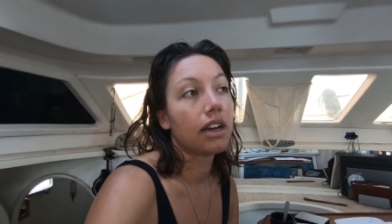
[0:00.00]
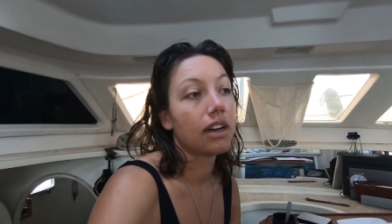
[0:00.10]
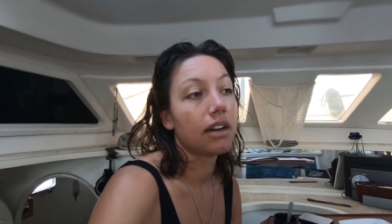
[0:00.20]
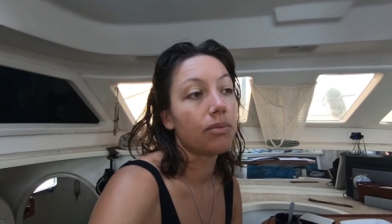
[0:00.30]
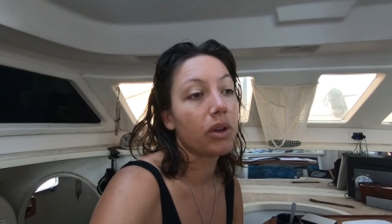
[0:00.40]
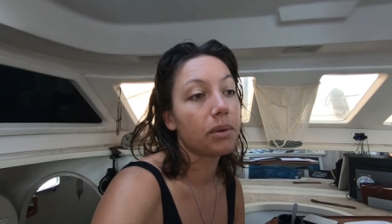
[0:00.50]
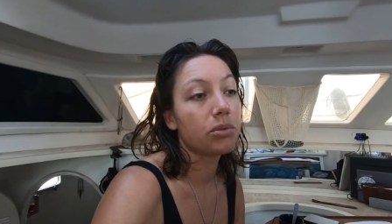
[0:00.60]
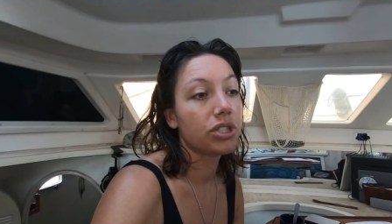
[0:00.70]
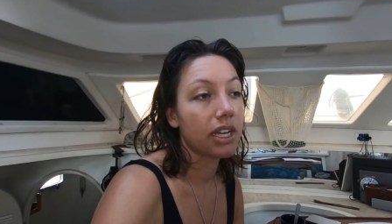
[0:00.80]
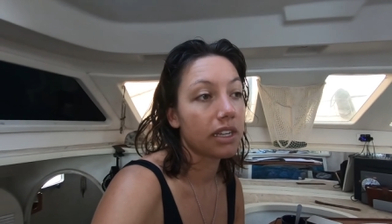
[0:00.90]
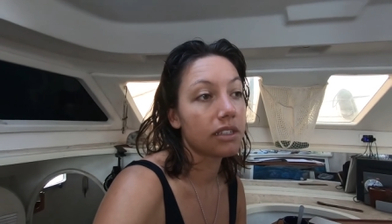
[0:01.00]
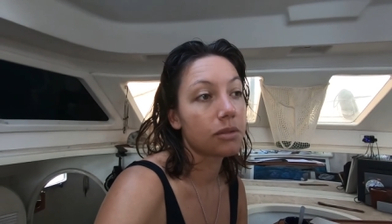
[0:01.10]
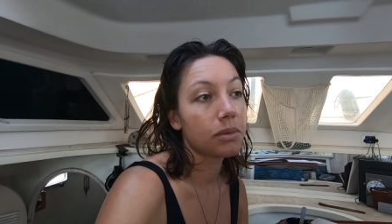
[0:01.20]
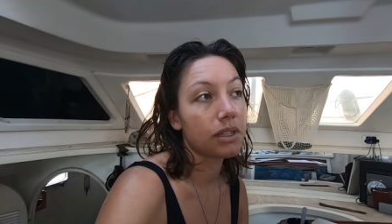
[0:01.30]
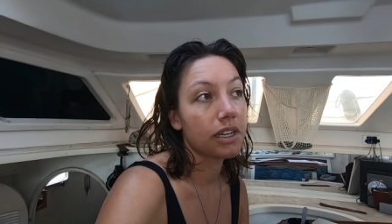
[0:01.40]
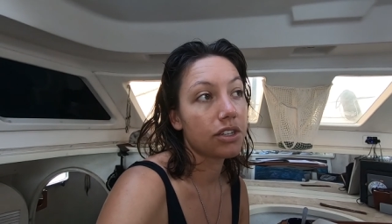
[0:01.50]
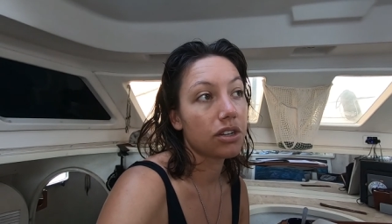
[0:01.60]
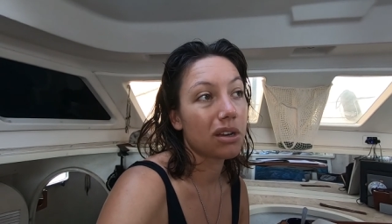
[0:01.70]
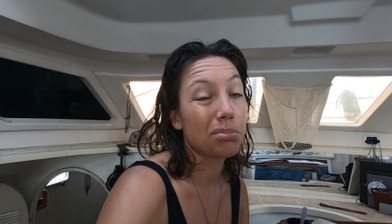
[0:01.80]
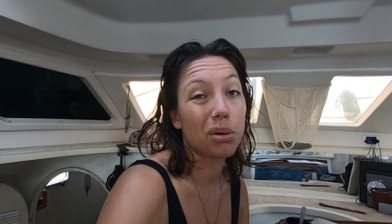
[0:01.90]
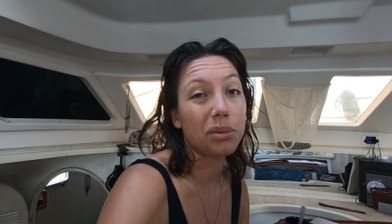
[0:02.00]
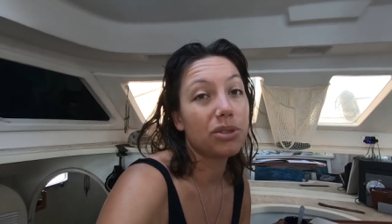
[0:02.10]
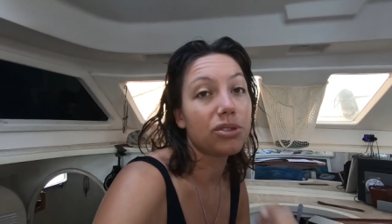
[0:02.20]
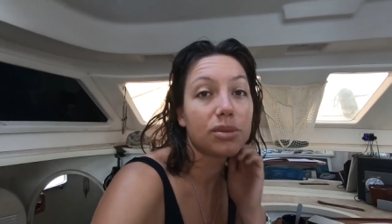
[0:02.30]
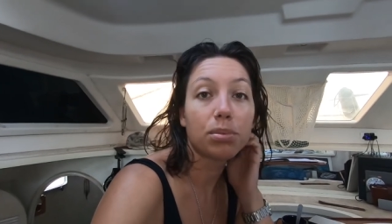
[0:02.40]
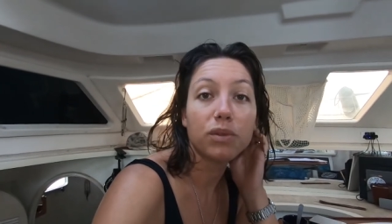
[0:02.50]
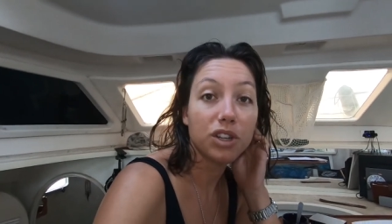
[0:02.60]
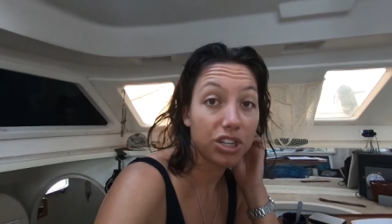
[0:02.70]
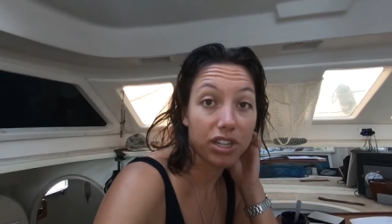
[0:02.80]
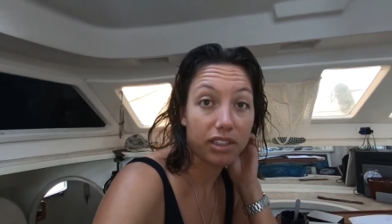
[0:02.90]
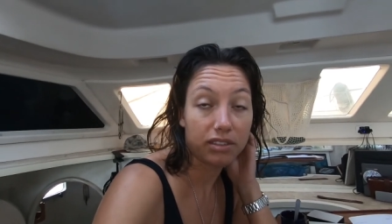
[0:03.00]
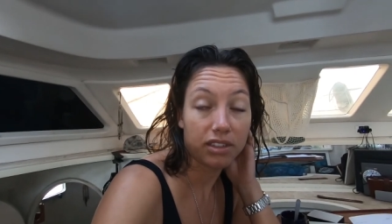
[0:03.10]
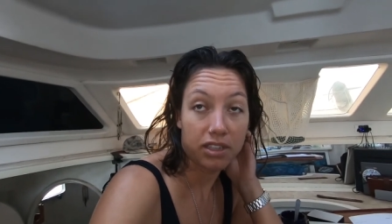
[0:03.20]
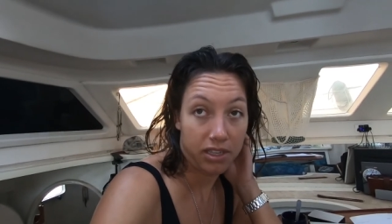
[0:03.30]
Um, where we'll check into Malaysia, probably do some provisioning,